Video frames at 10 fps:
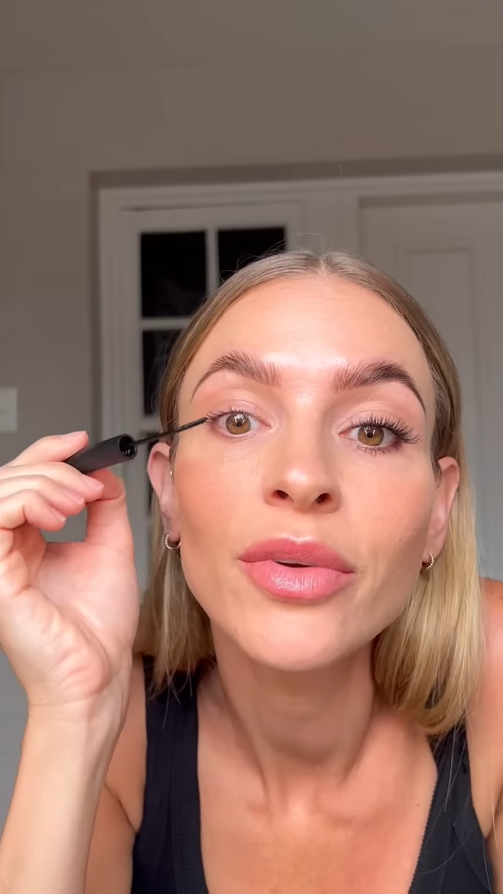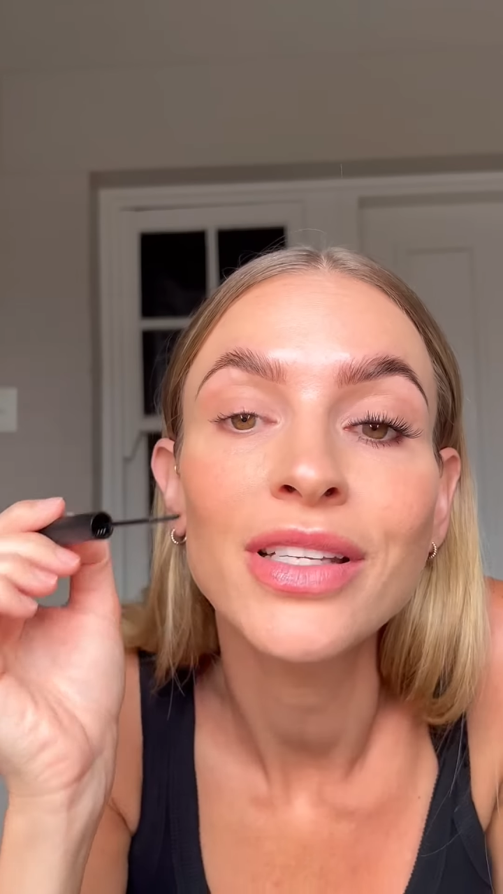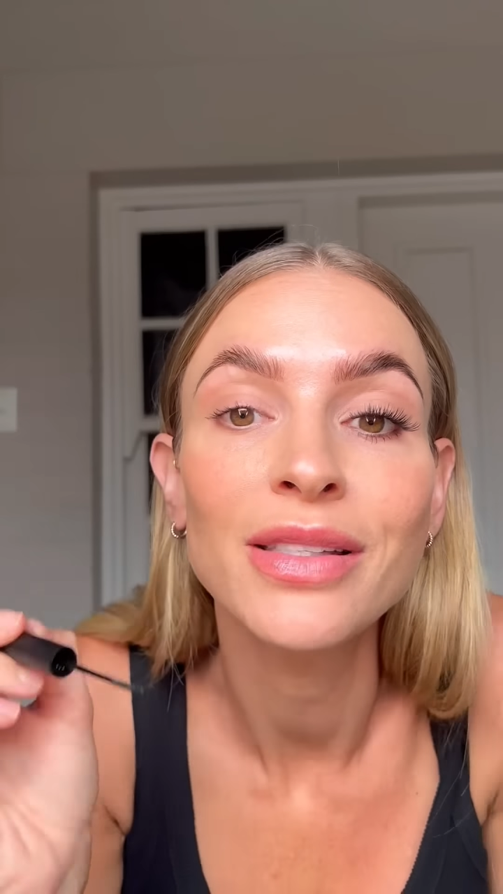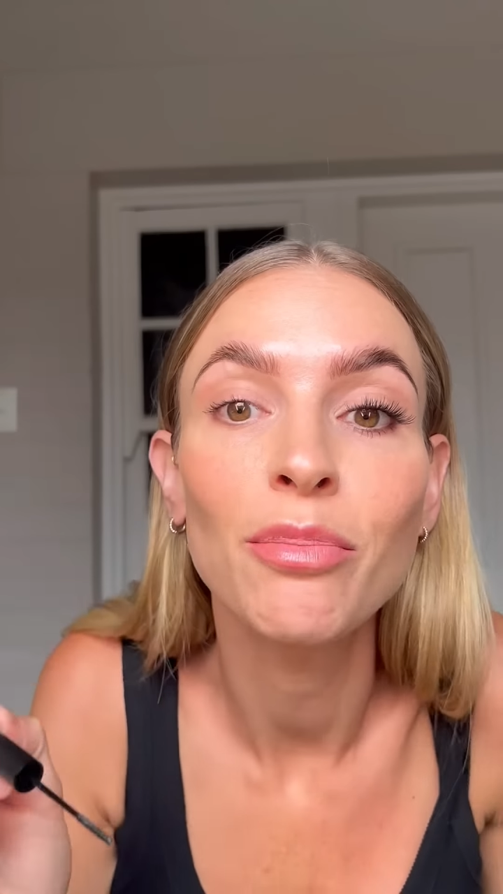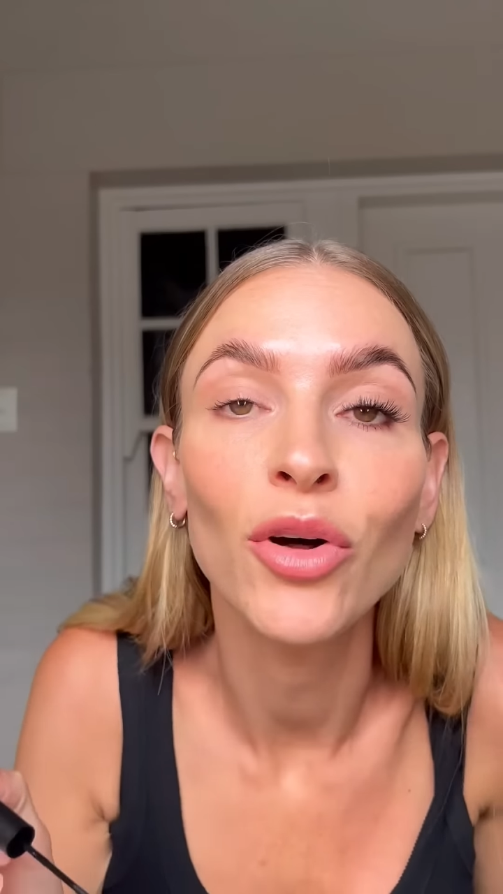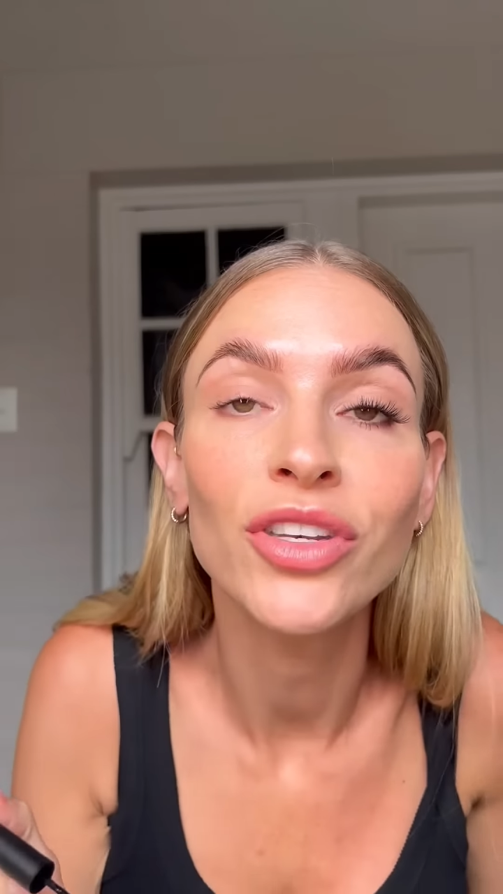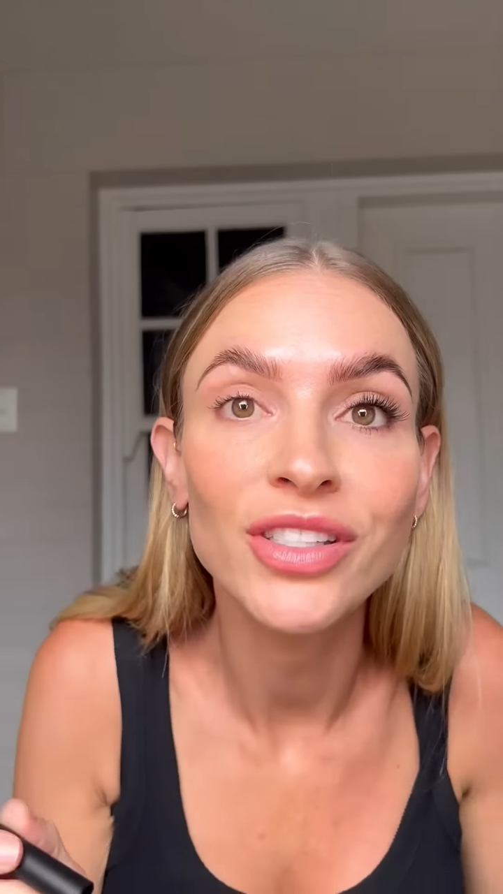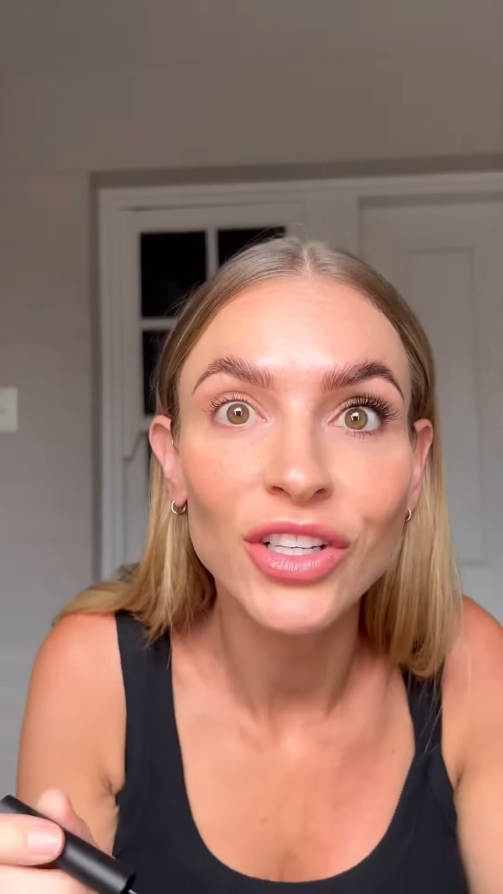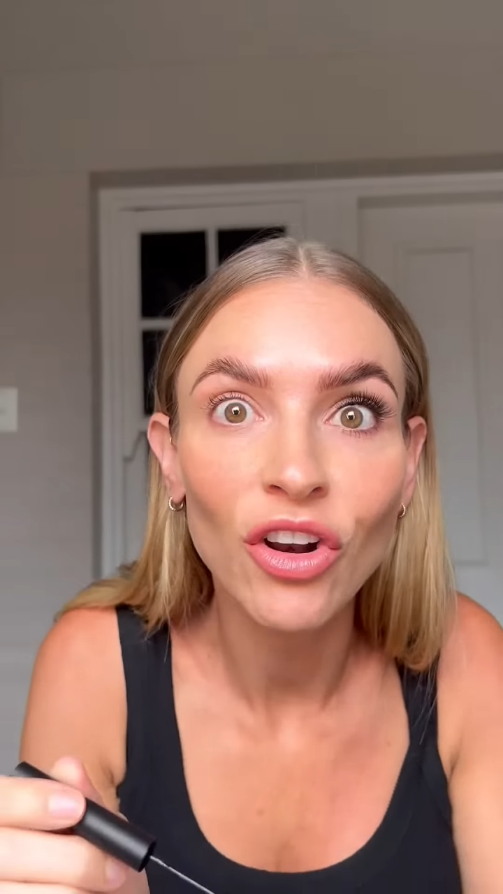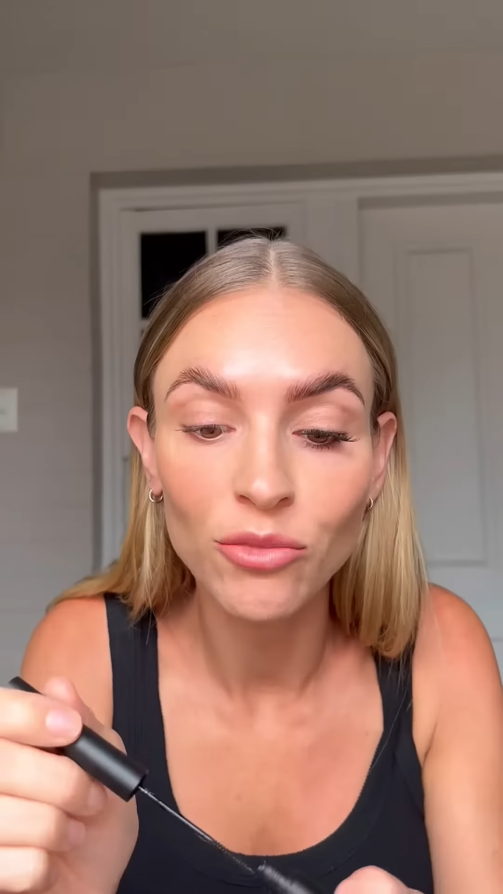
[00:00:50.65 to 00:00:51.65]
because the bond
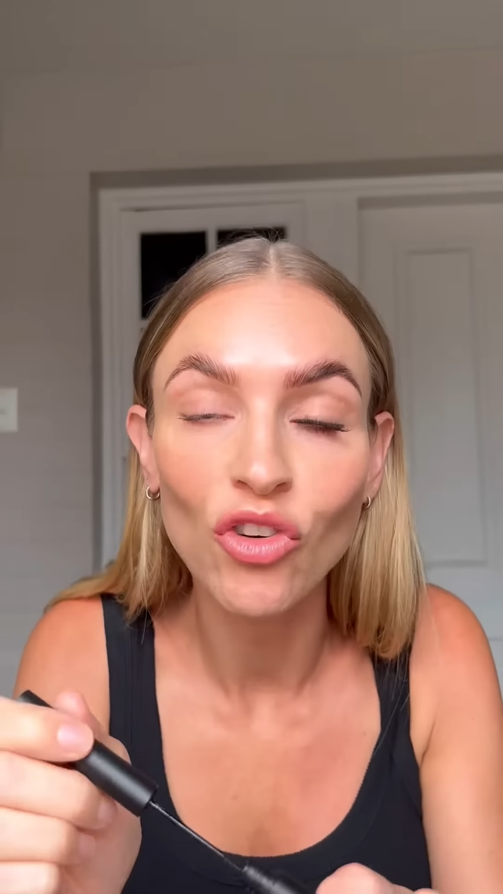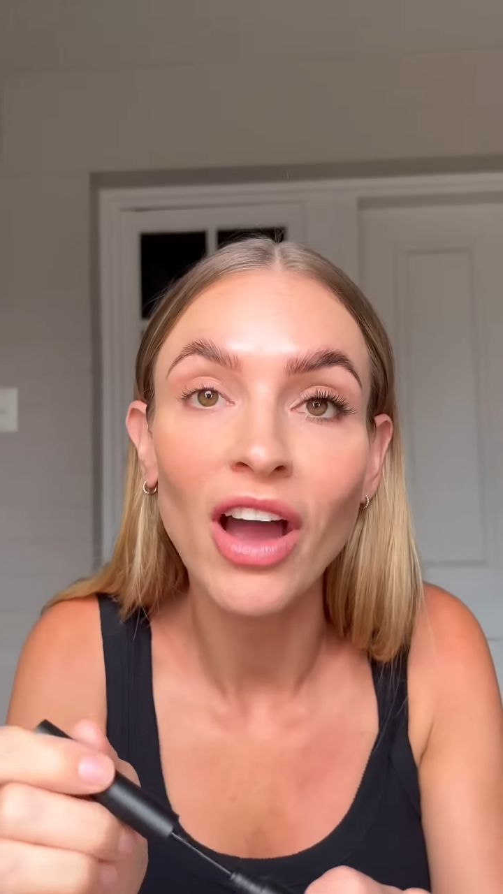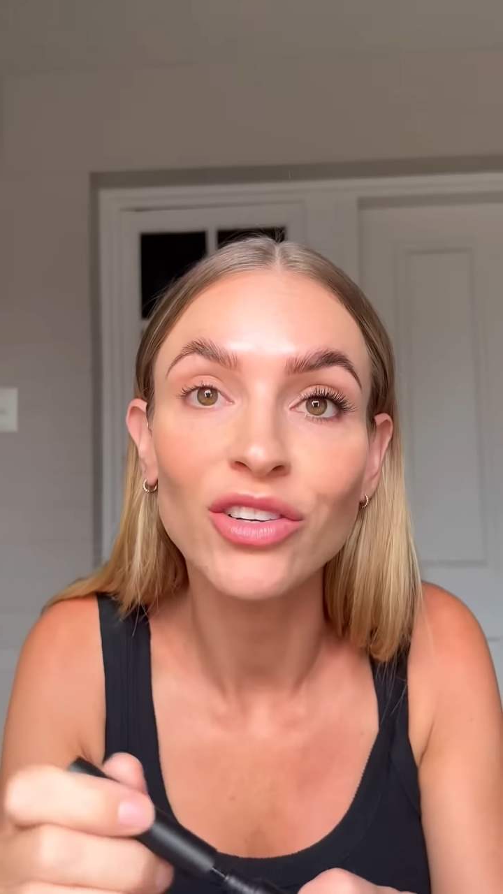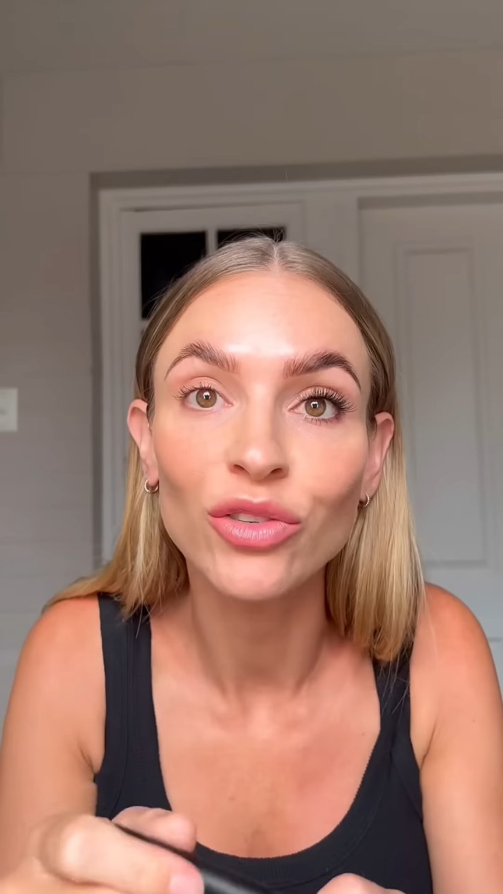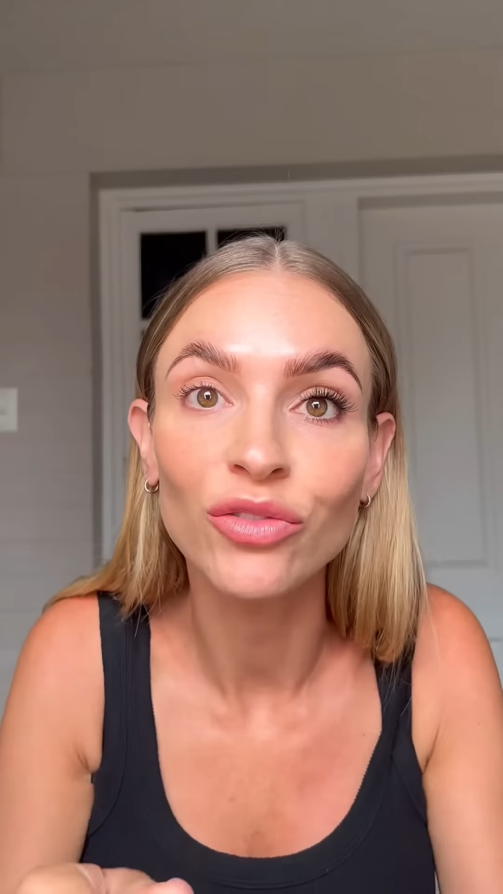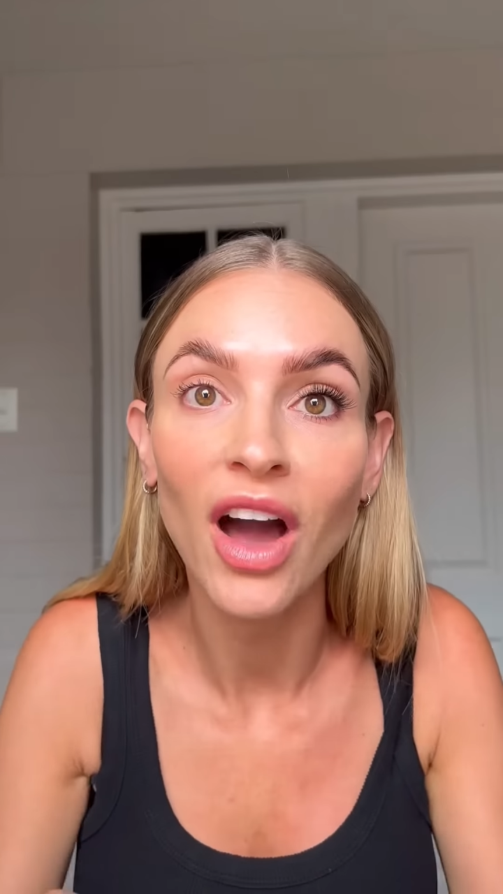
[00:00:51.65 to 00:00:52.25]
doesn't dry too